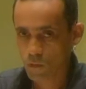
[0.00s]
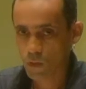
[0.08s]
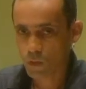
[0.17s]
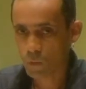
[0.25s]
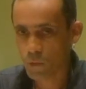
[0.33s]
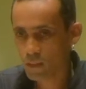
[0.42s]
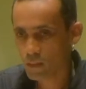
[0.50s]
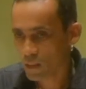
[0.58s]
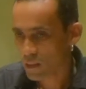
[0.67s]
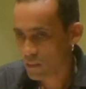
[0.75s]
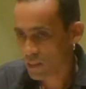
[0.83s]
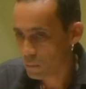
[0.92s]
When
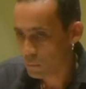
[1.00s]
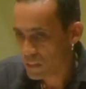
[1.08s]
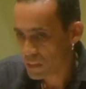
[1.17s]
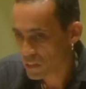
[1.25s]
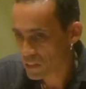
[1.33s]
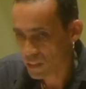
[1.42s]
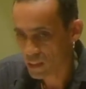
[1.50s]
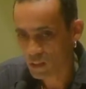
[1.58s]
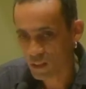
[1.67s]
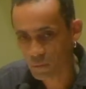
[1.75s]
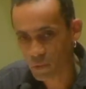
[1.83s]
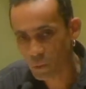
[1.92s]
the mere saying
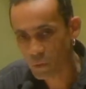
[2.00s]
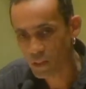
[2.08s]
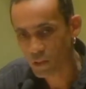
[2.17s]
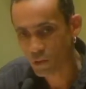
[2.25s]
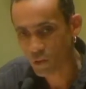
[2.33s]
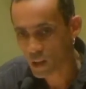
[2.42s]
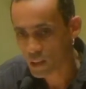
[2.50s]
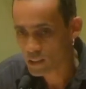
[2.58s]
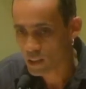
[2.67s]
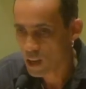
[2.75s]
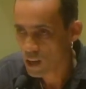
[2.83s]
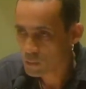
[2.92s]
of between a rock and a
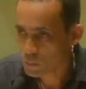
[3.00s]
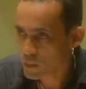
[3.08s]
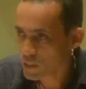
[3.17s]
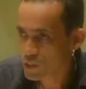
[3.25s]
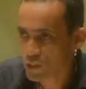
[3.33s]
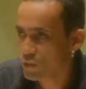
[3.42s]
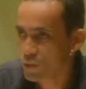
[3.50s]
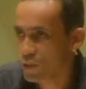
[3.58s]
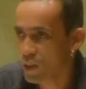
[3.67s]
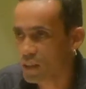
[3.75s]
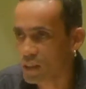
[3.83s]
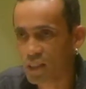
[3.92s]
hard place no
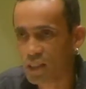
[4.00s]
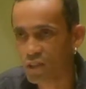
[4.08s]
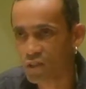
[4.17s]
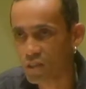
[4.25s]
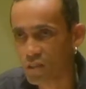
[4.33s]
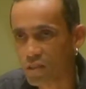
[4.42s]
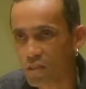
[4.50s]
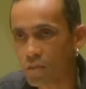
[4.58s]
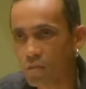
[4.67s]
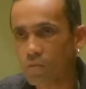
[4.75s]
longer exists.